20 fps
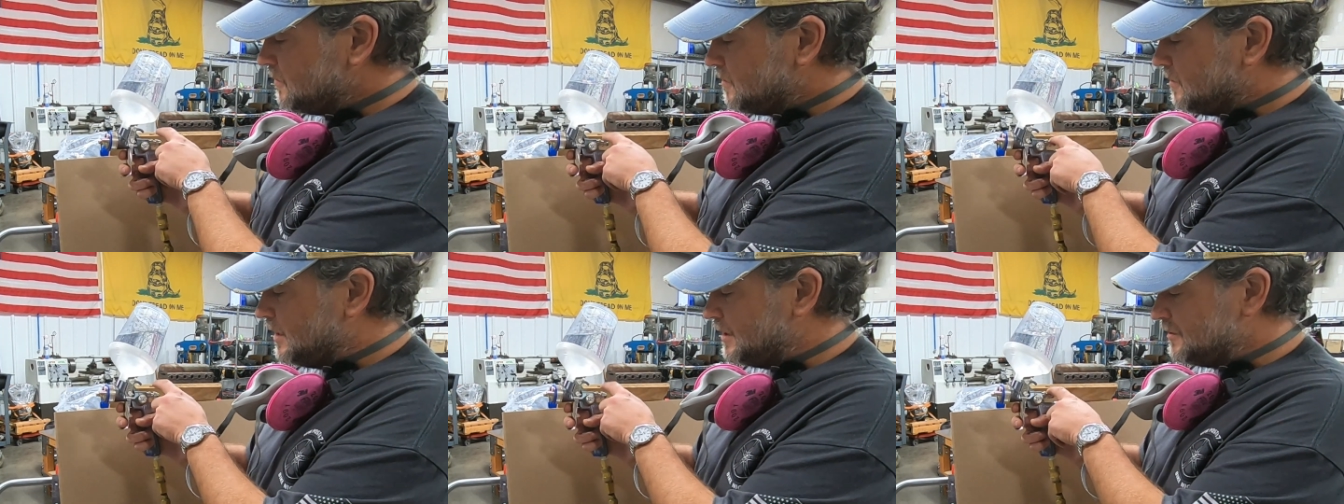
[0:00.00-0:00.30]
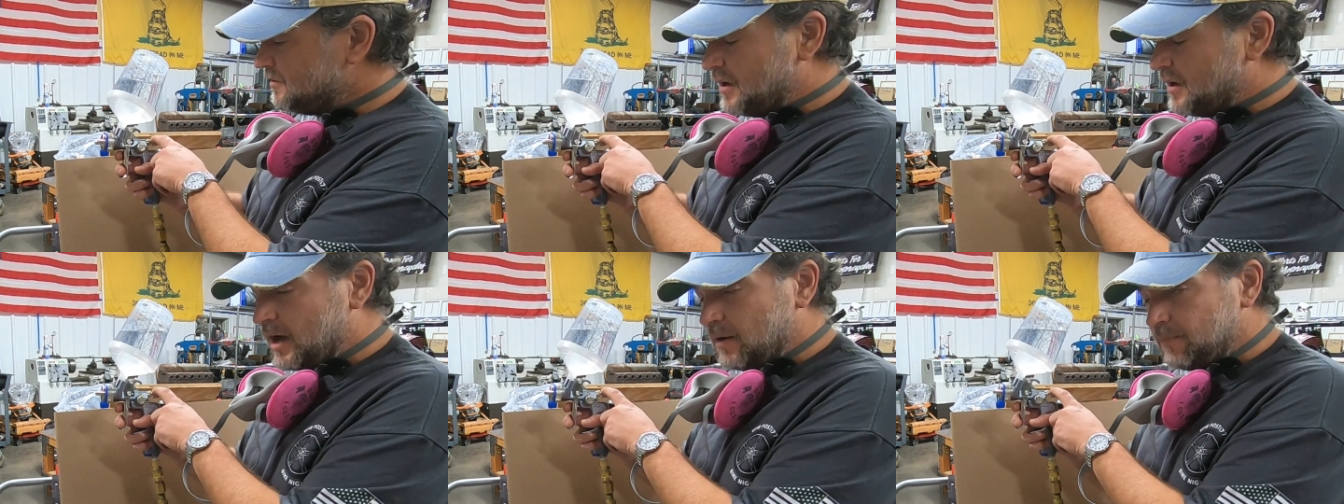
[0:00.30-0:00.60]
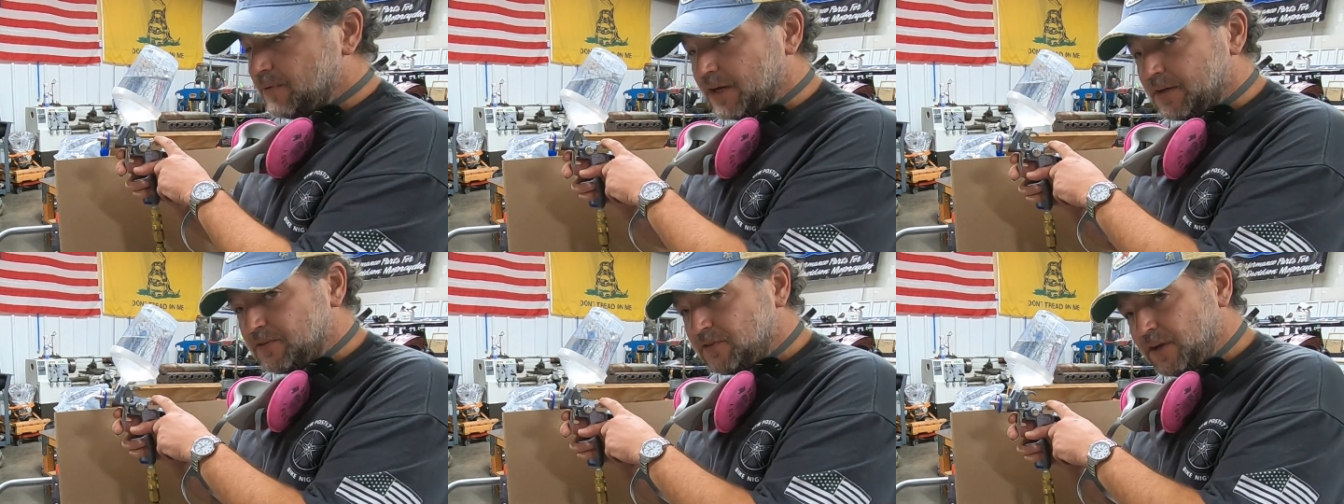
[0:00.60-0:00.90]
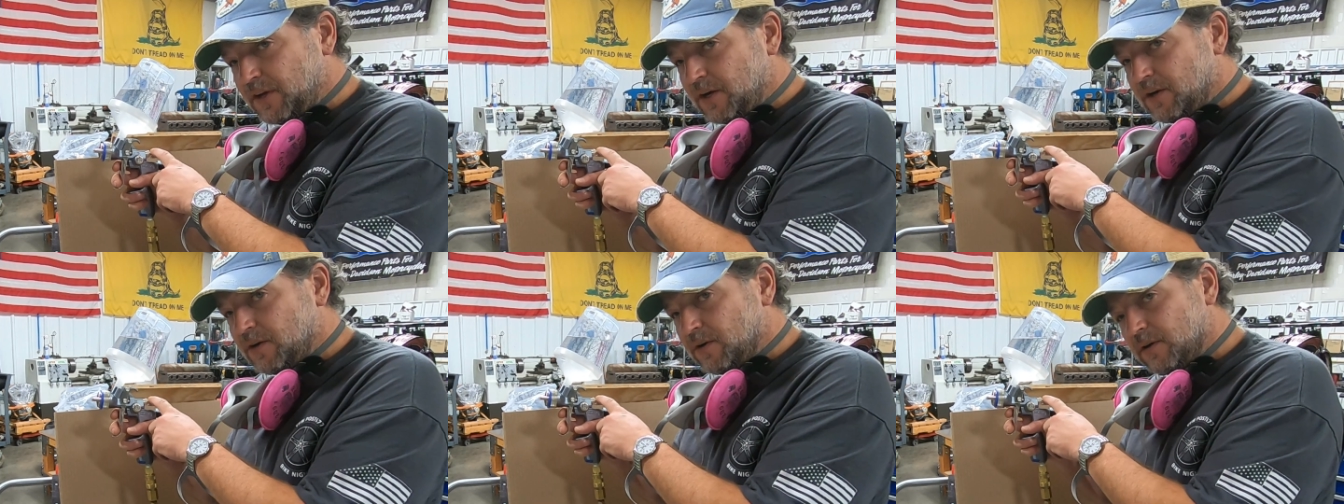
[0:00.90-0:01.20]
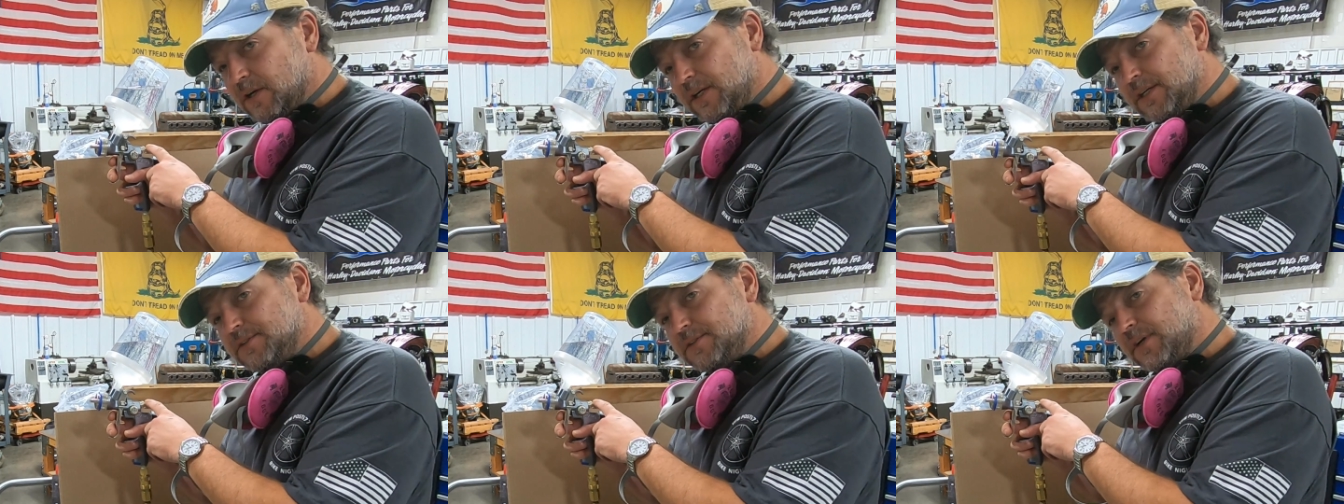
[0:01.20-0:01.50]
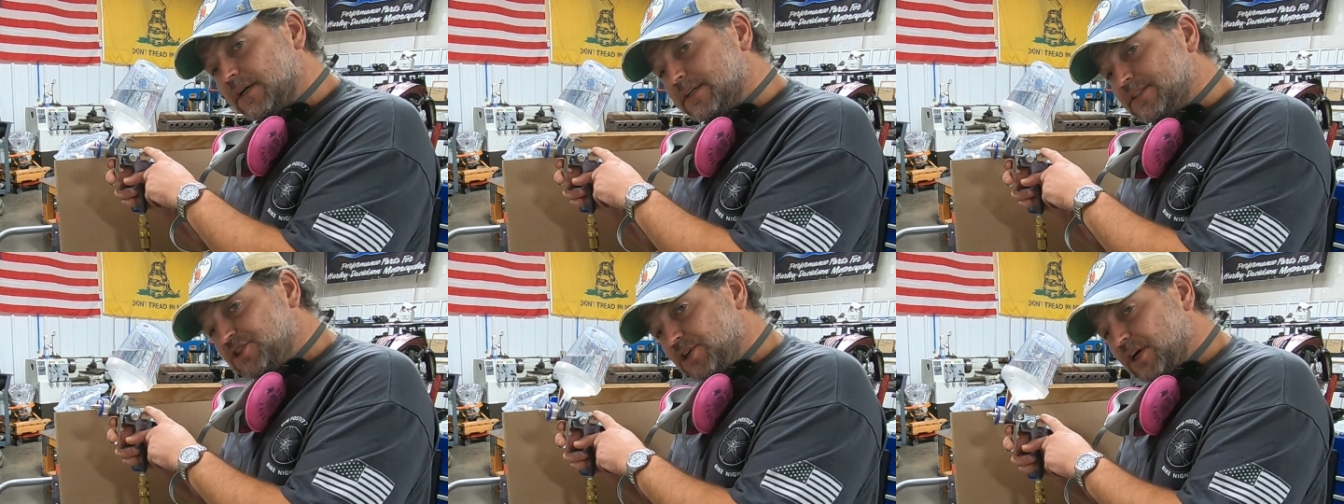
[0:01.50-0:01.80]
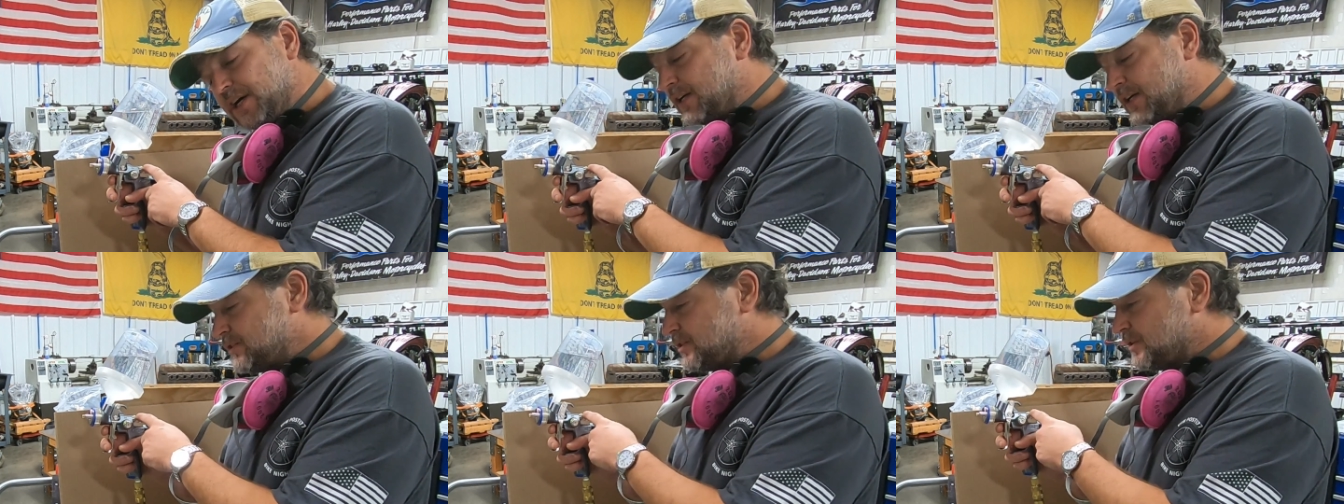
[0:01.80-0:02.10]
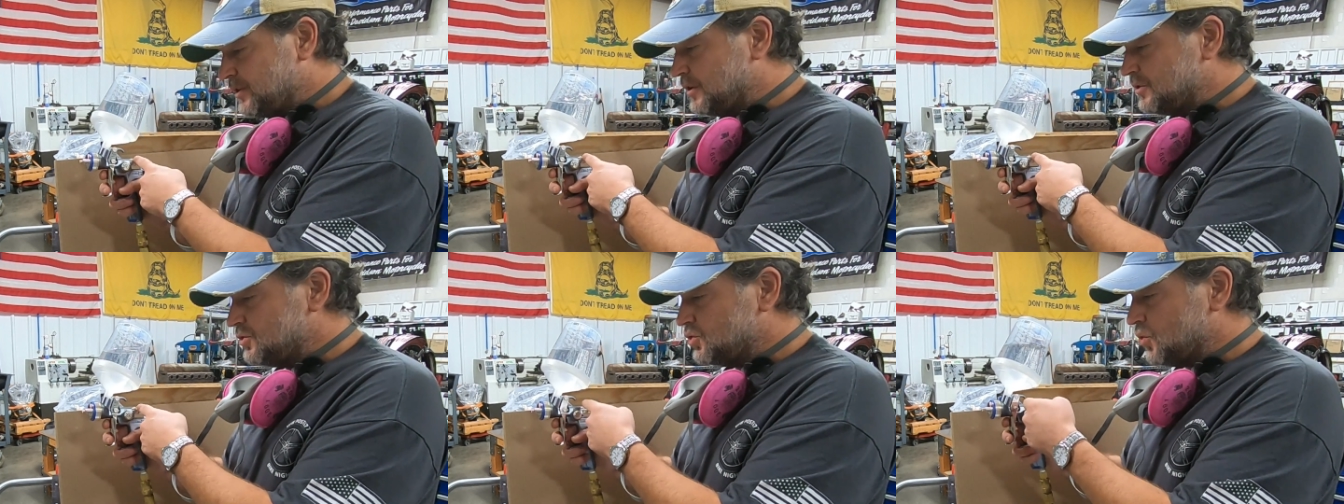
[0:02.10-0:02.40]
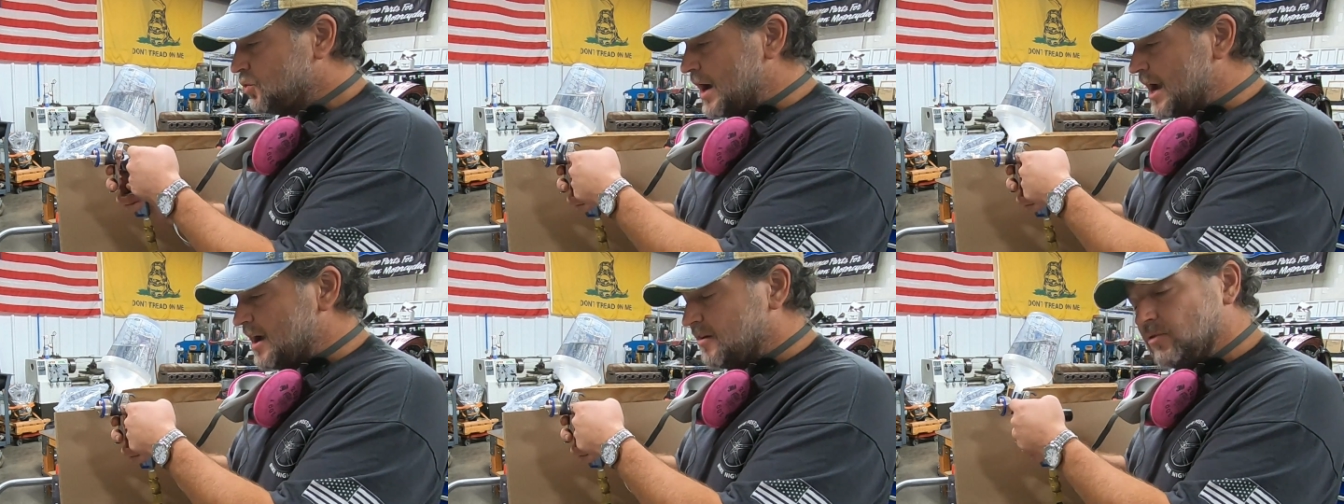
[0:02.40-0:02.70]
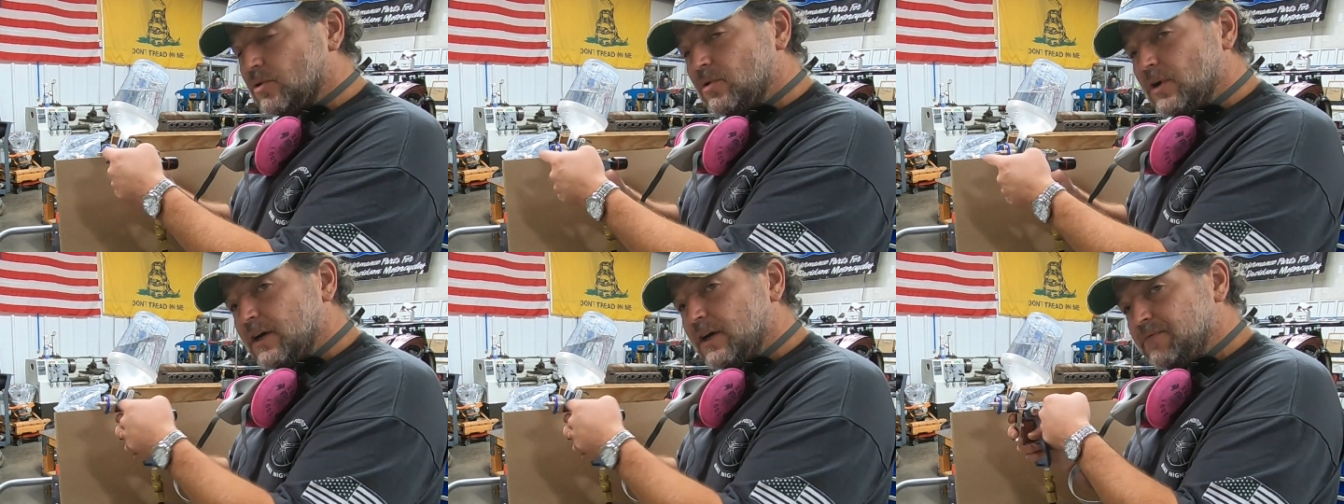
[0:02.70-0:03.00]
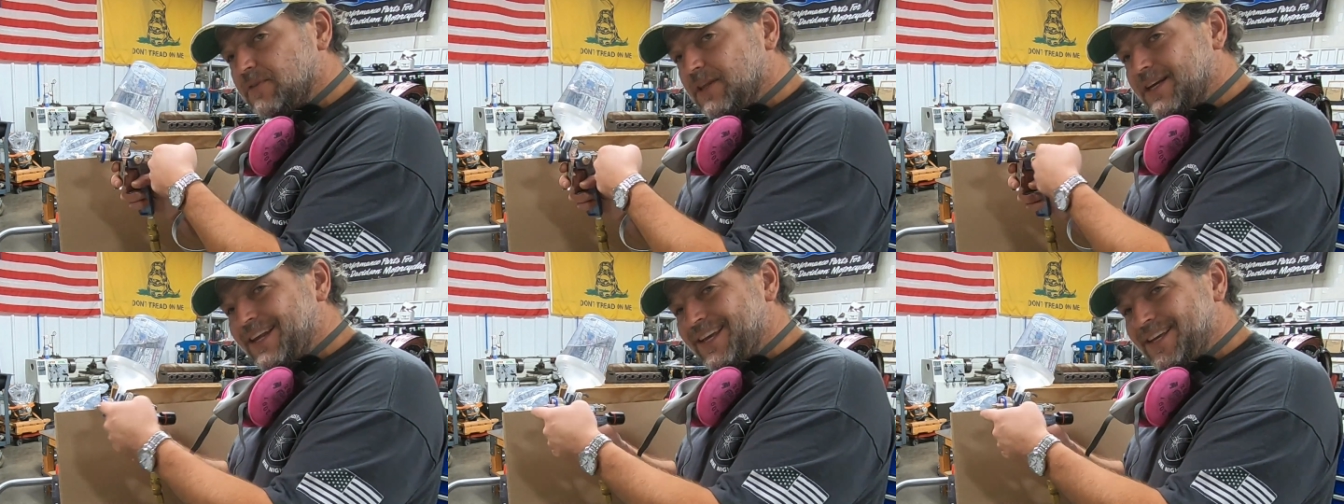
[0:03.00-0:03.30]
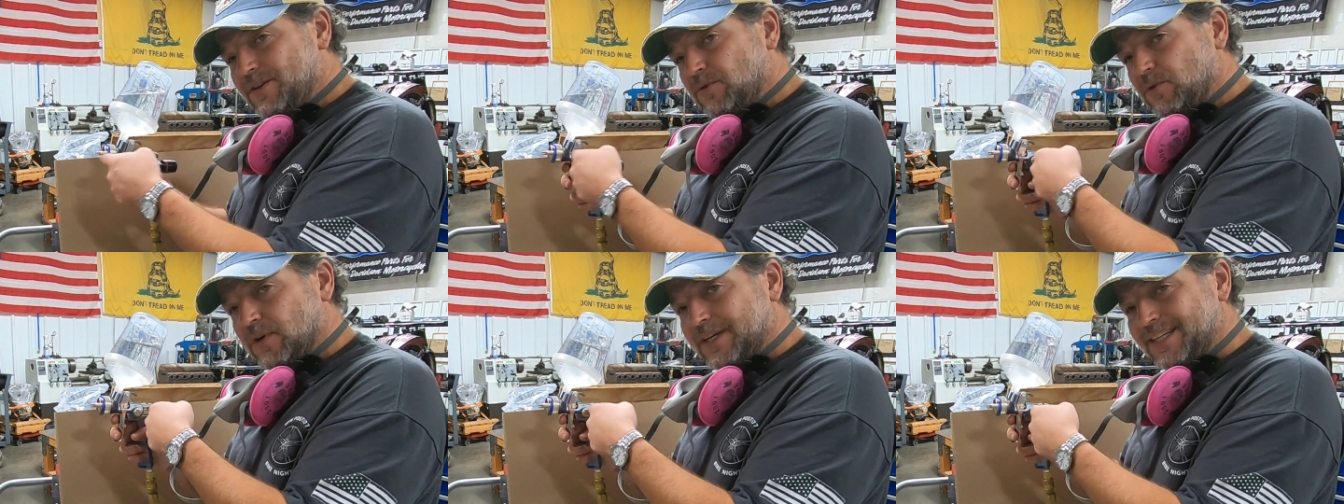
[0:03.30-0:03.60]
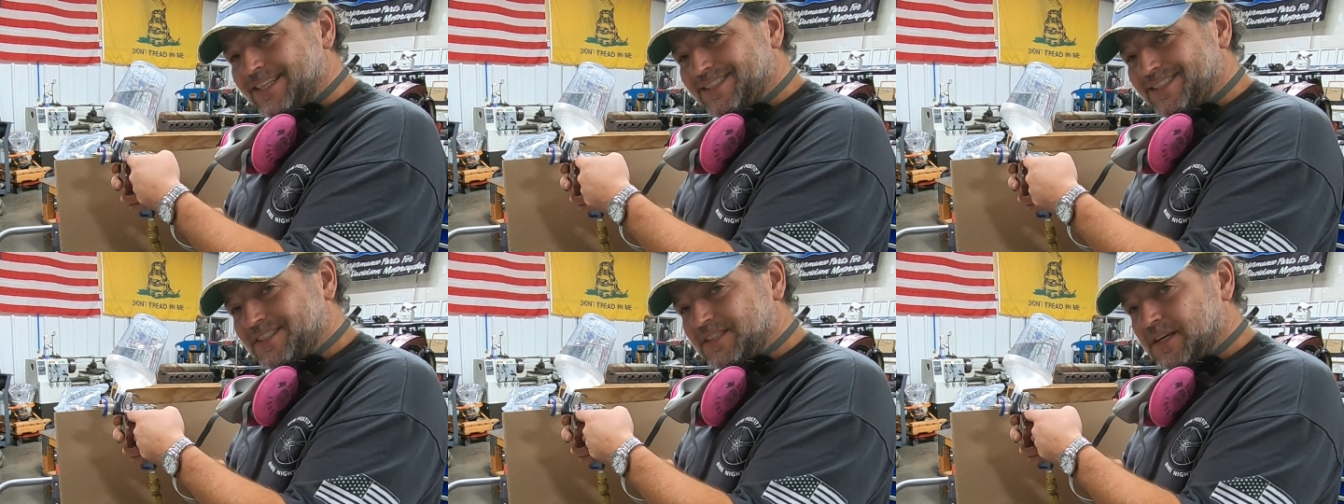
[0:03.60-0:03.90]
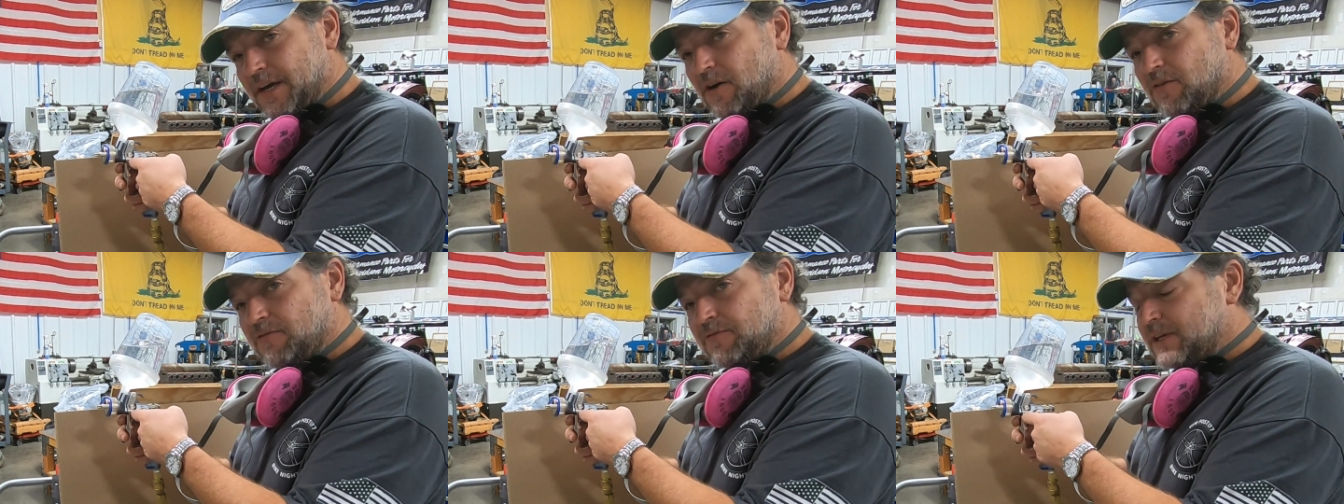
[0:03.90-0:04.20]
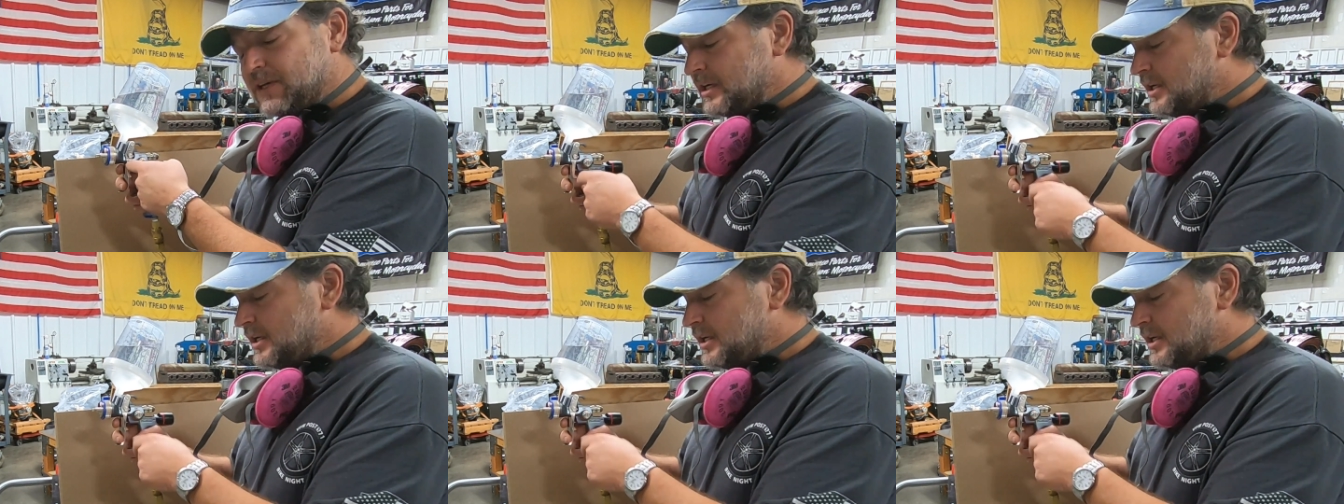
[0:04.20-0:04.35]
this knob does here is adjust the travel of the needle itself.